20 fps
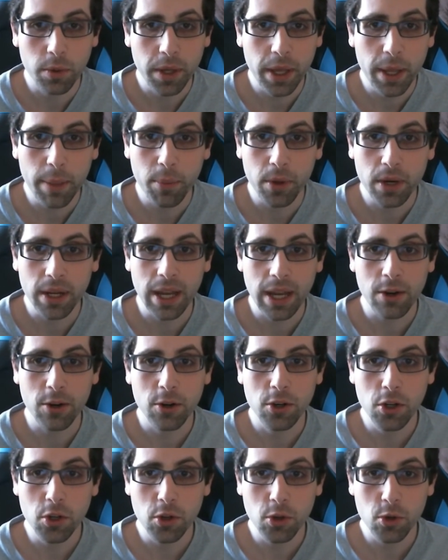keep putting out a
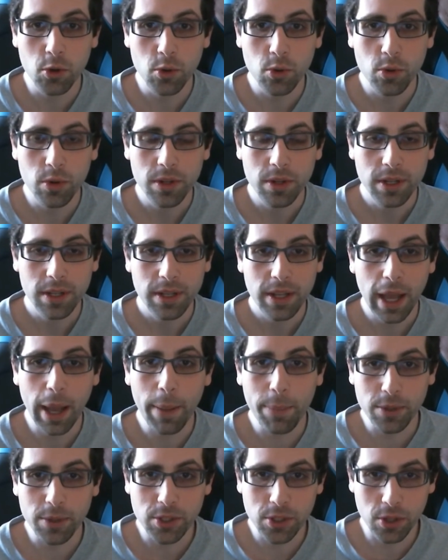new
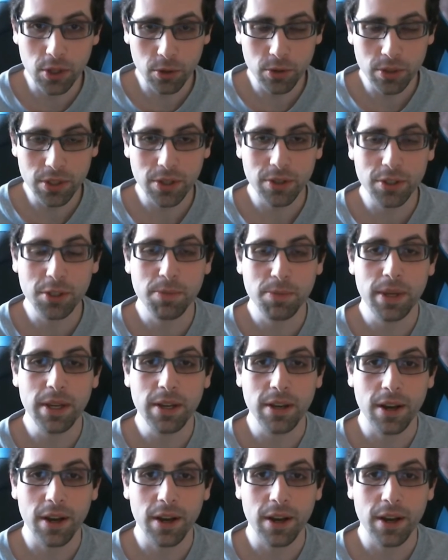episode, so to speak,